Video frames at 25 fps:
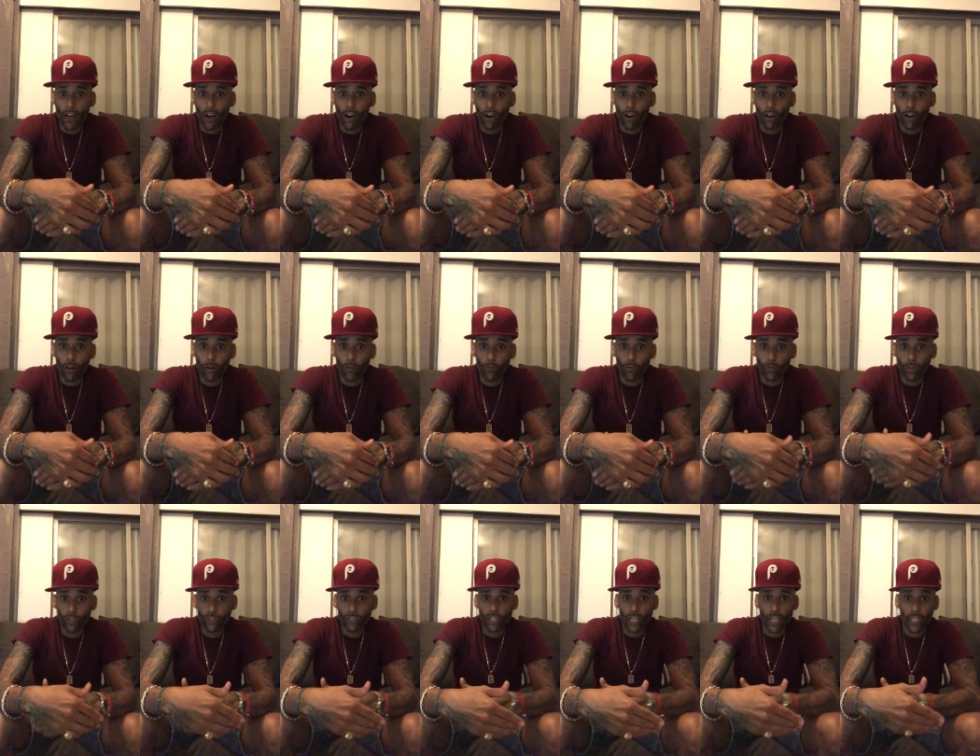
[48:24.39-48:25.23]

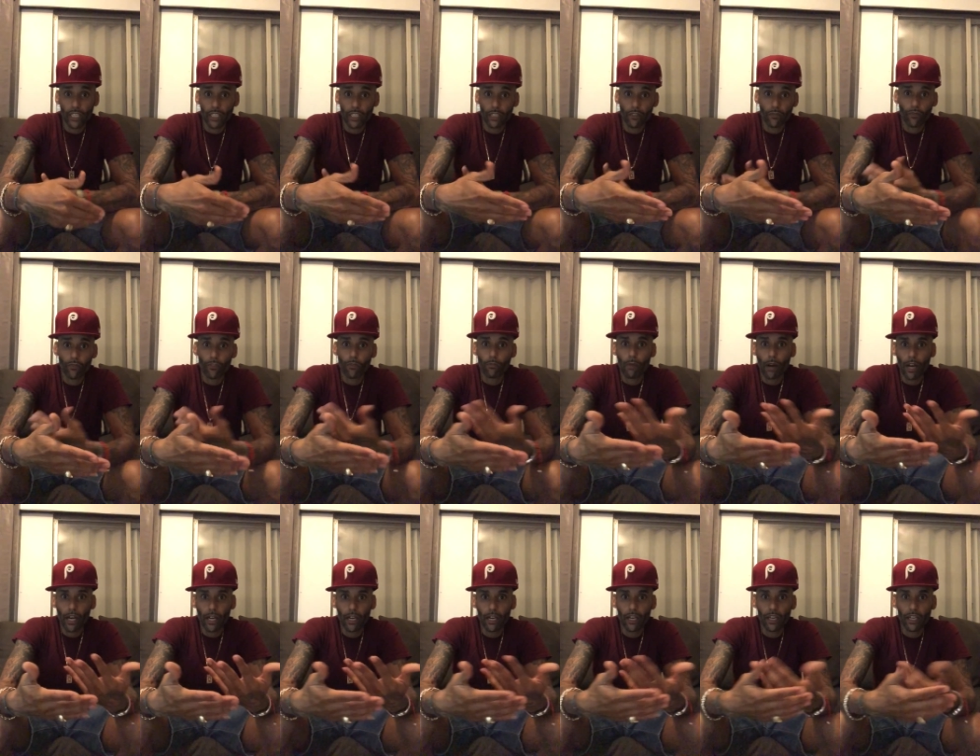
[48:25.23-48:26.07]
which I did for
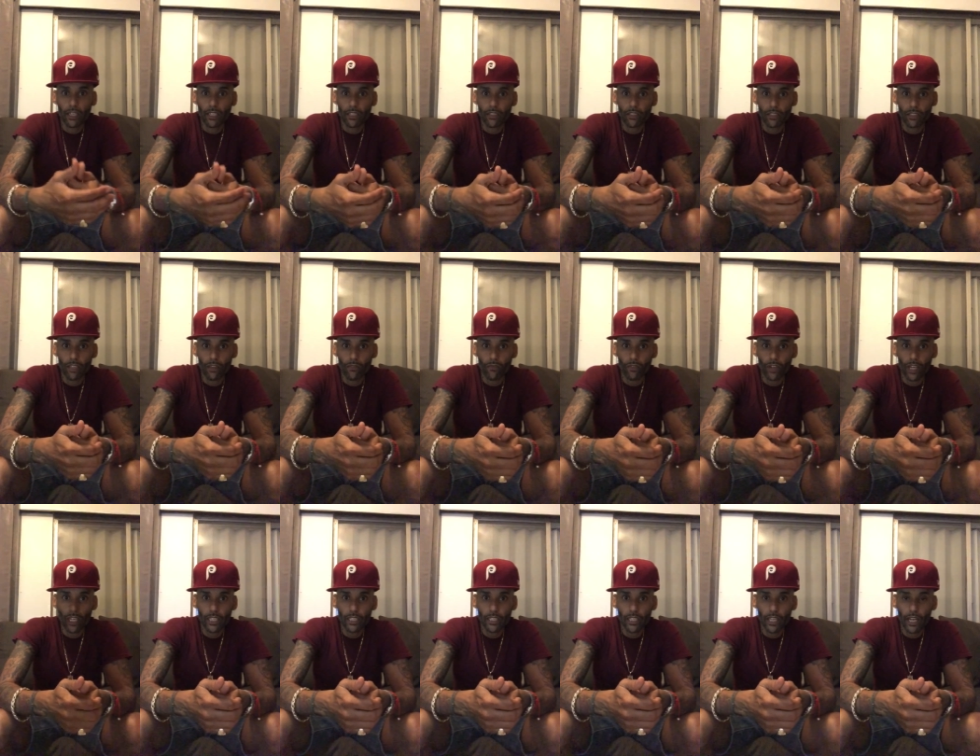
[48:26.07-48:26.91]
my gut and stuff
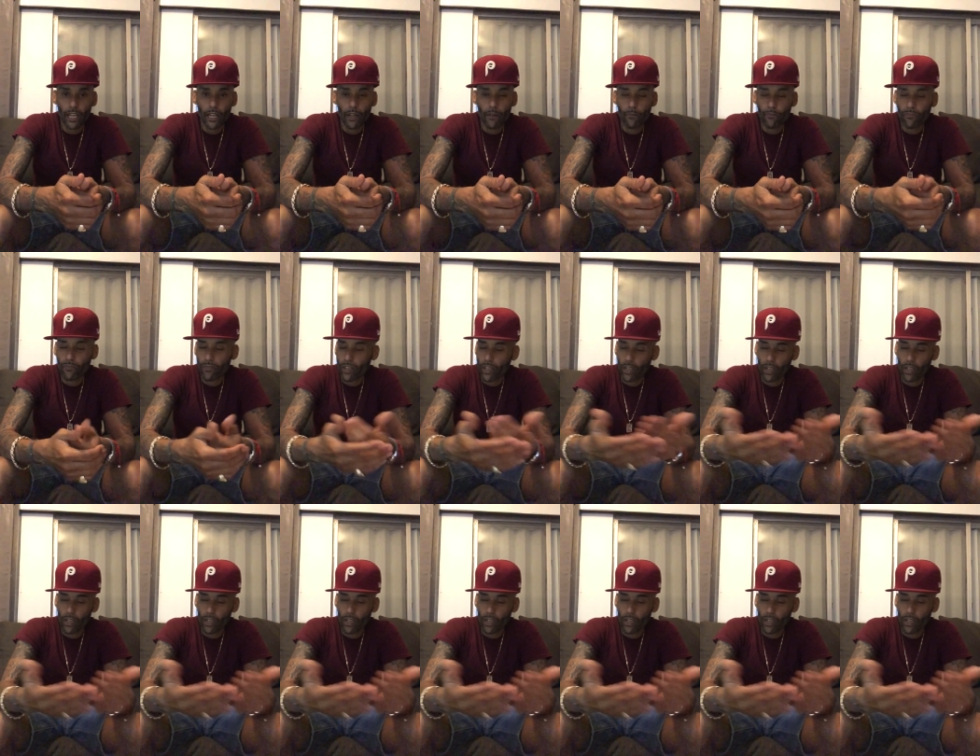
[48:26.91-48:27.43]
like that,